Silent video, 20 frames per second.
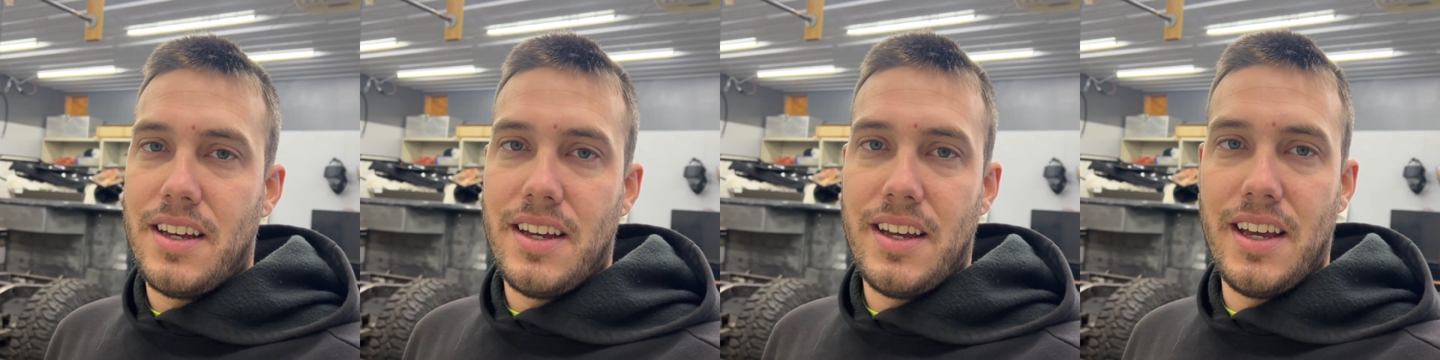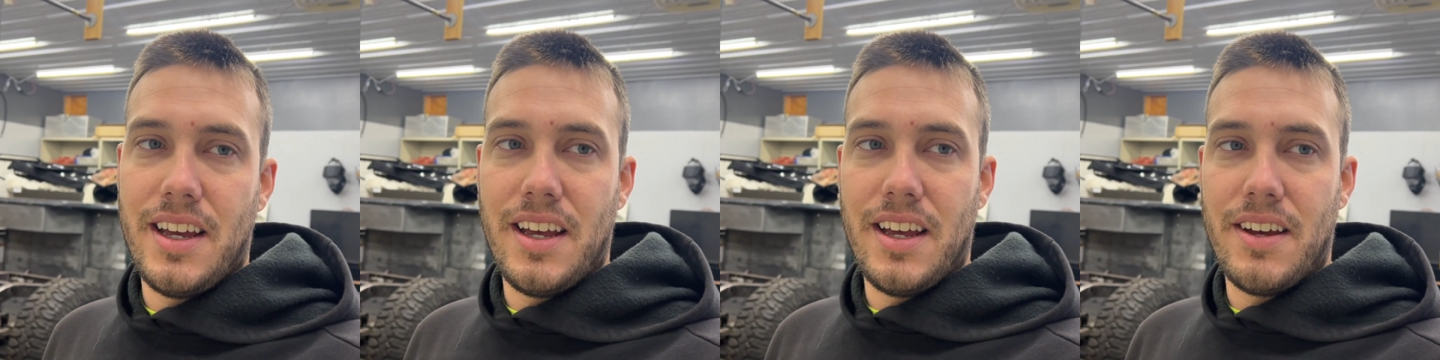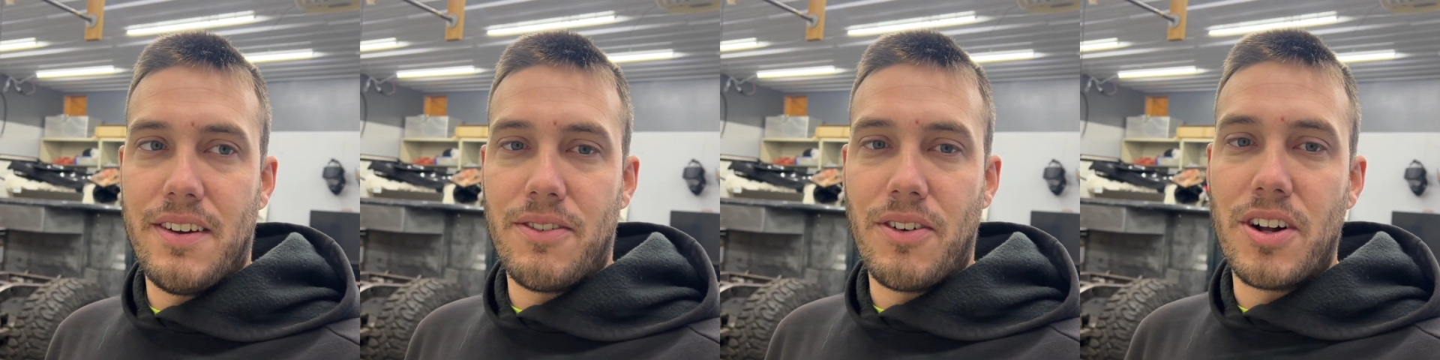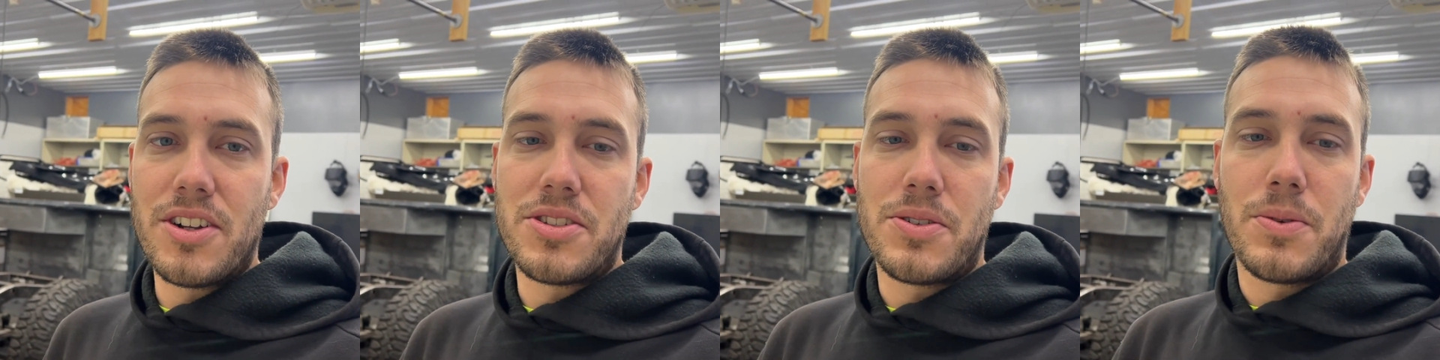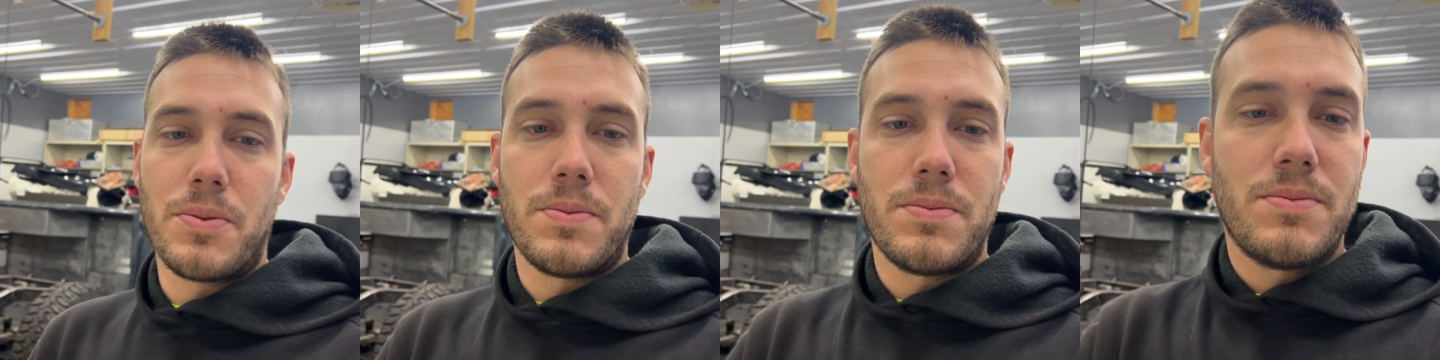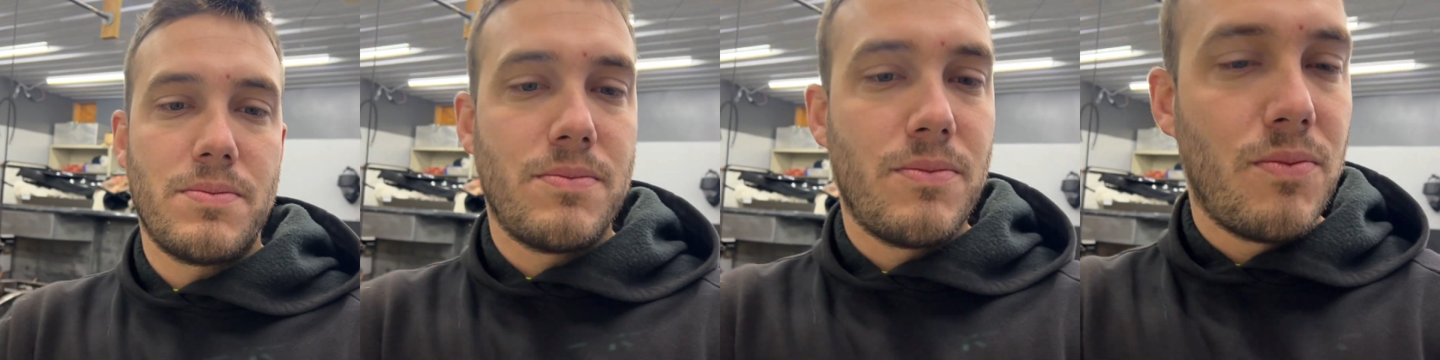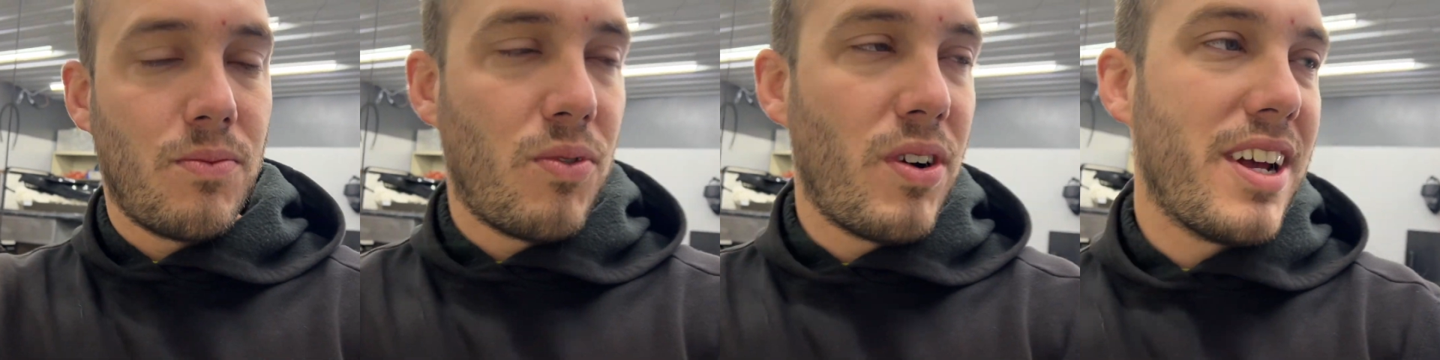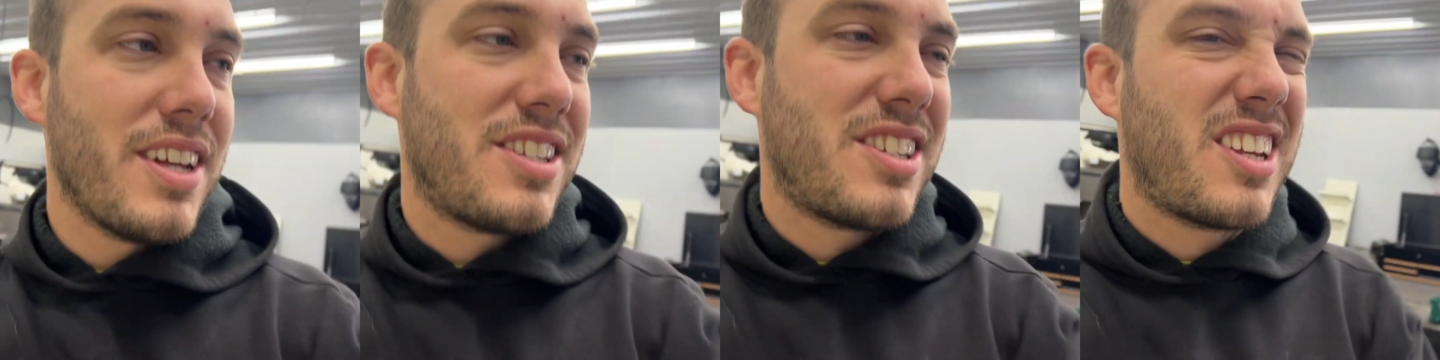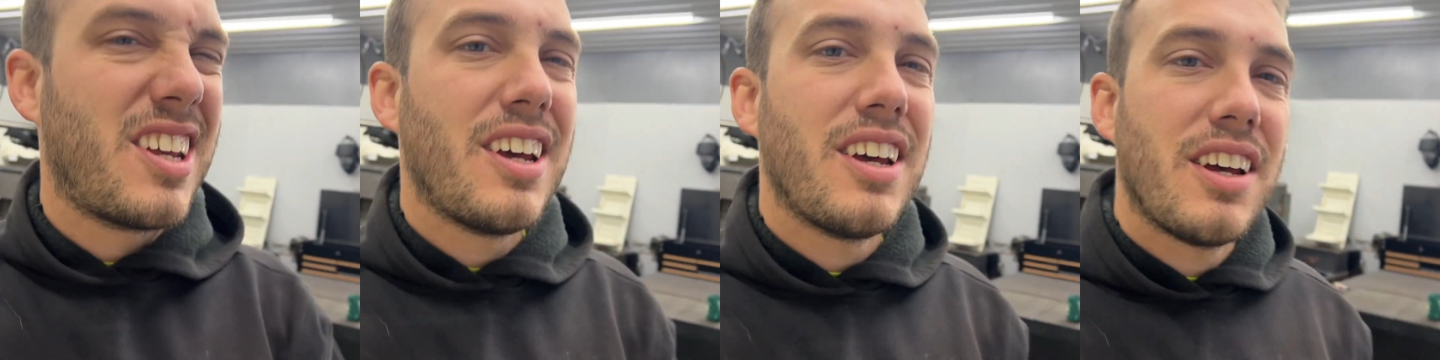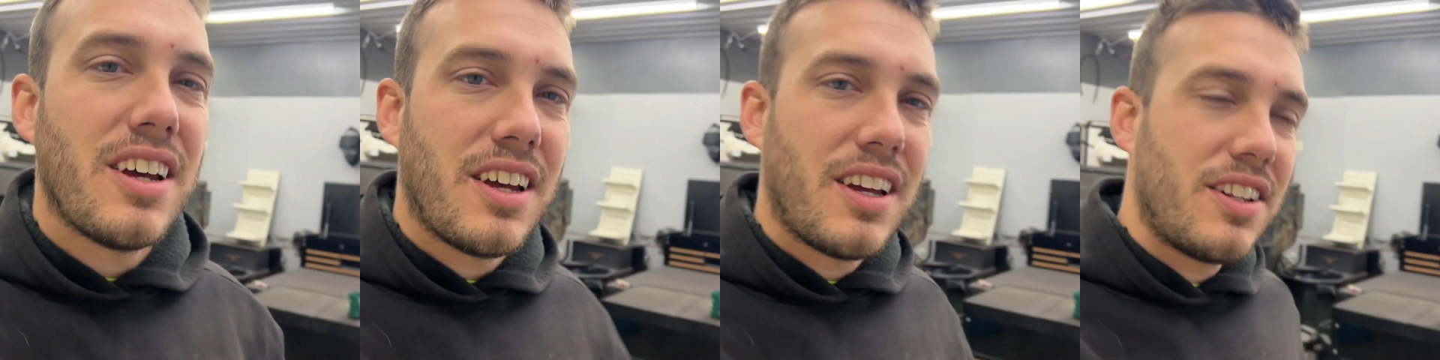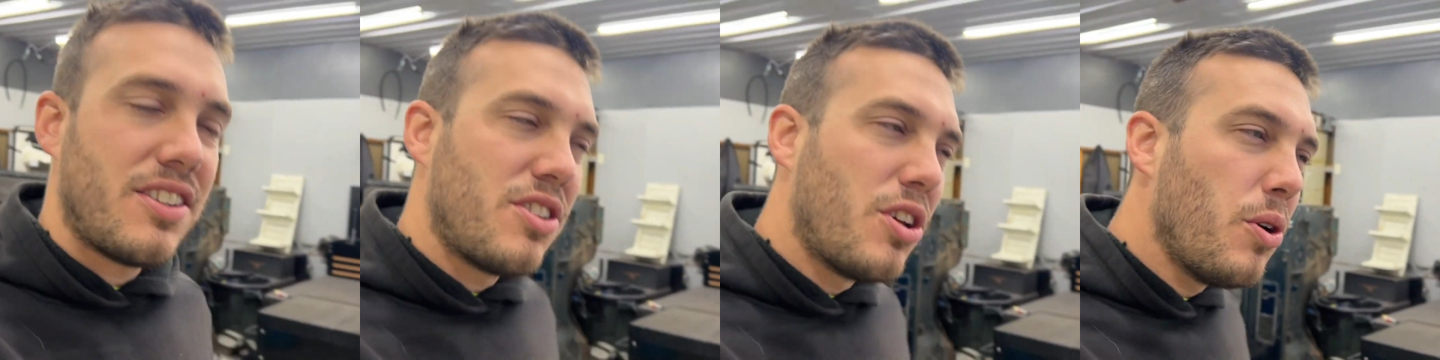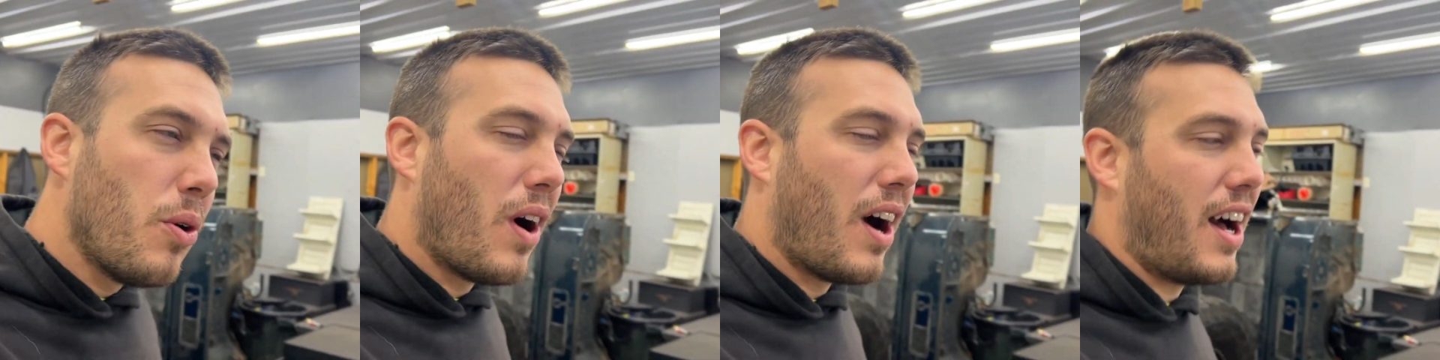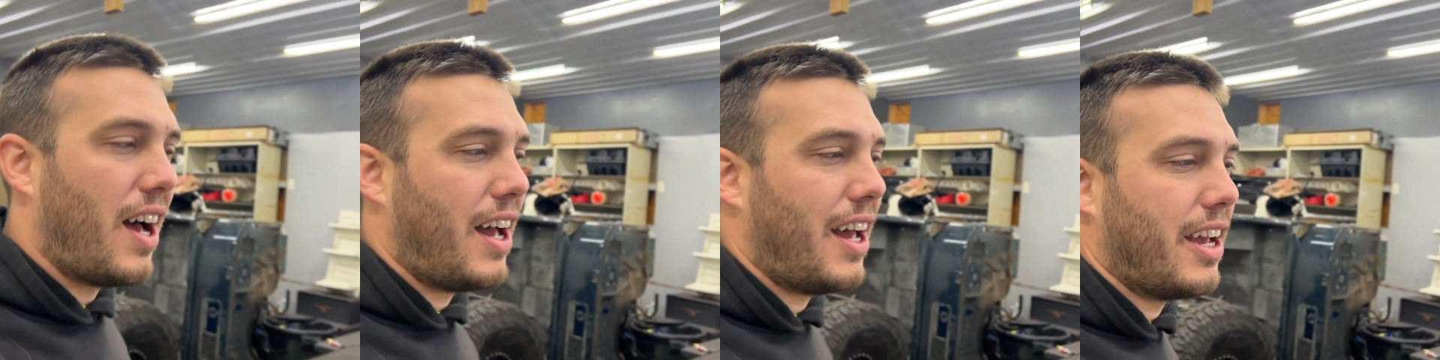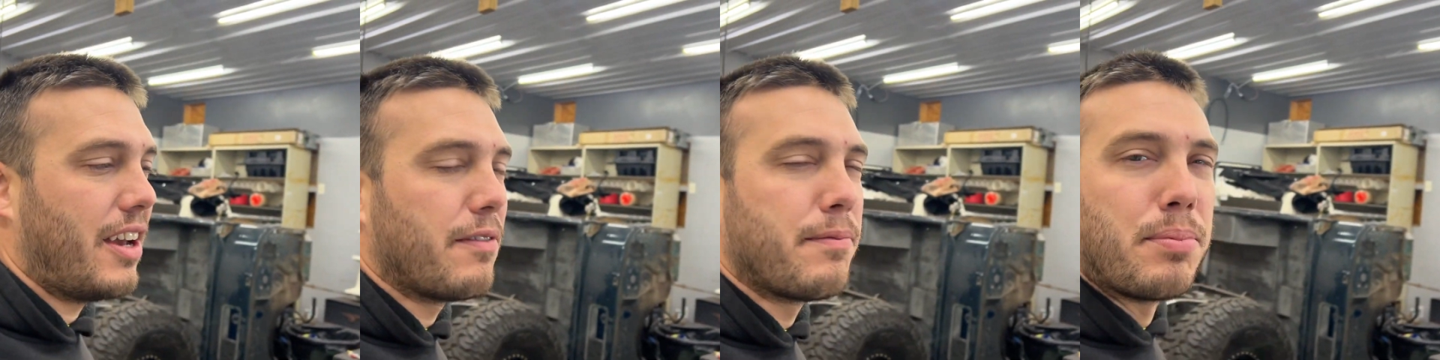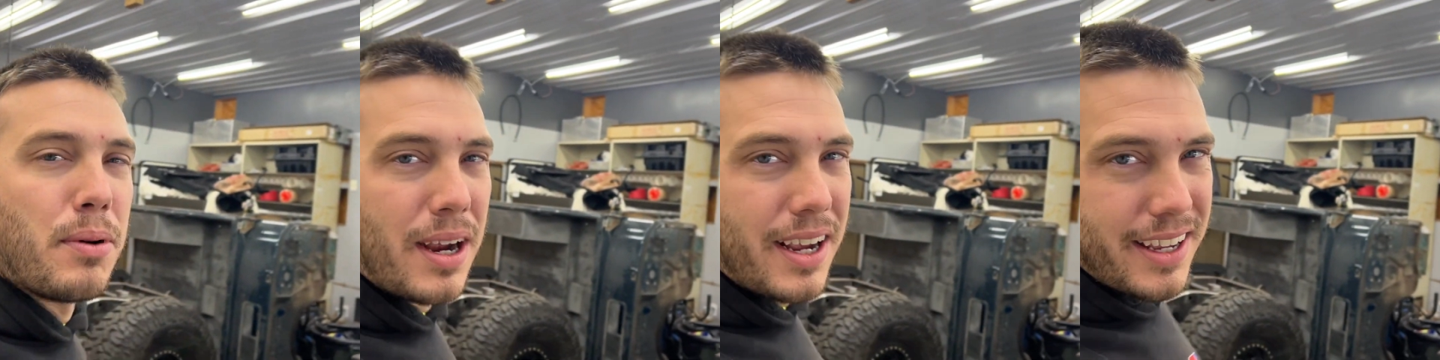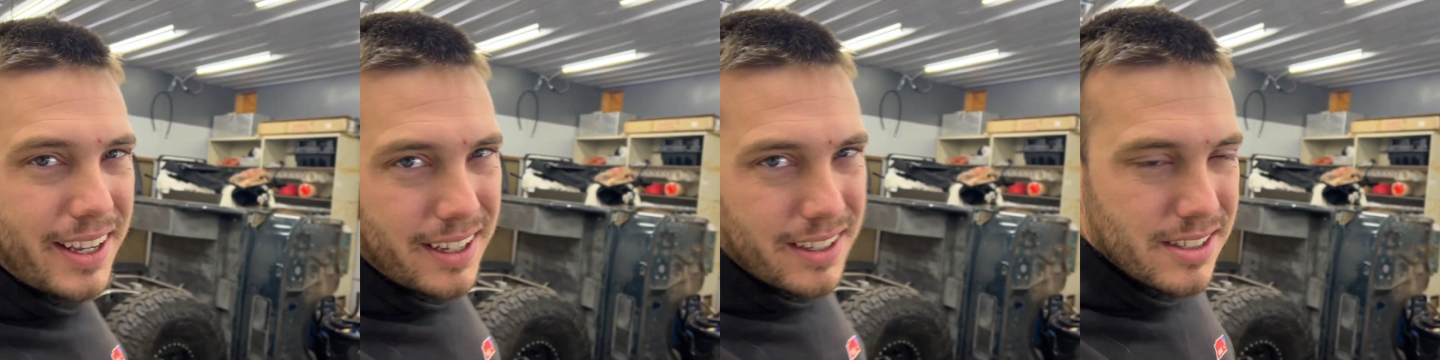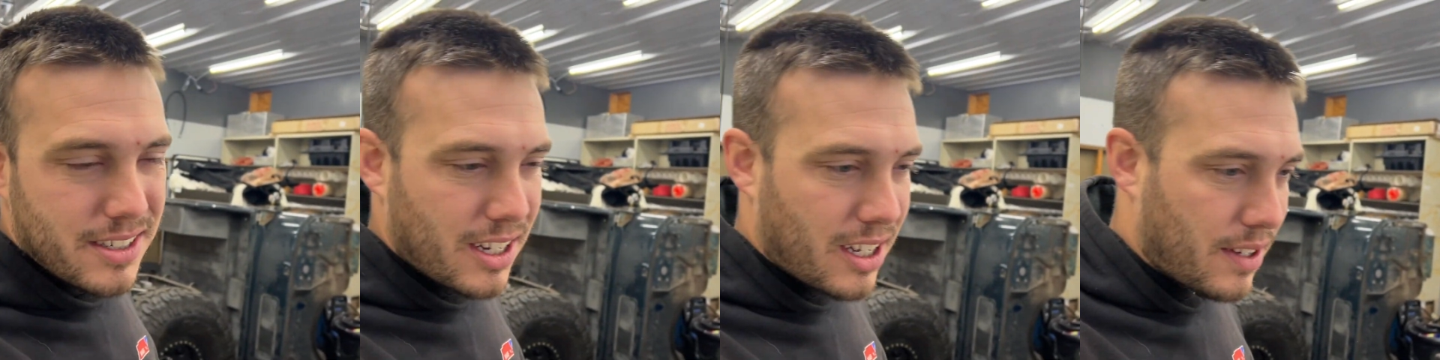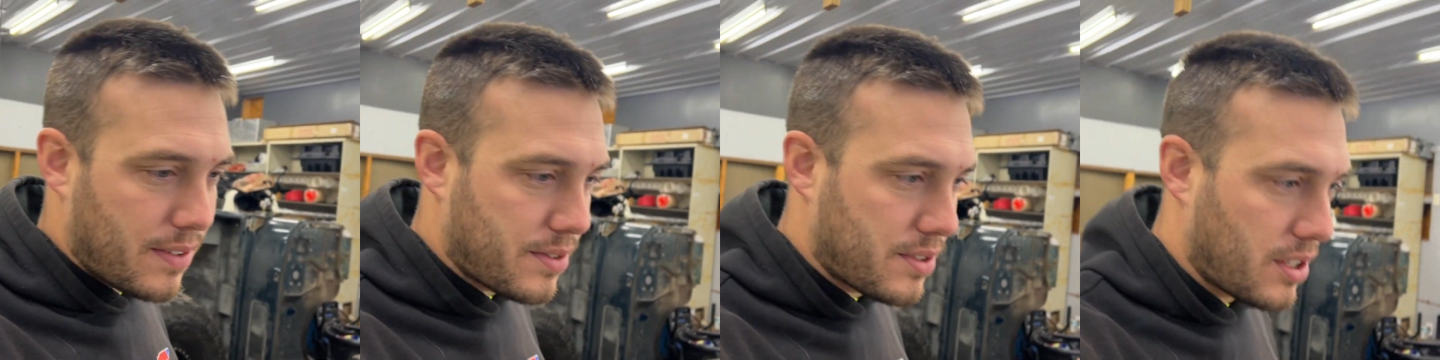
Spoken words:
it runs a risk too high of breaking stuff,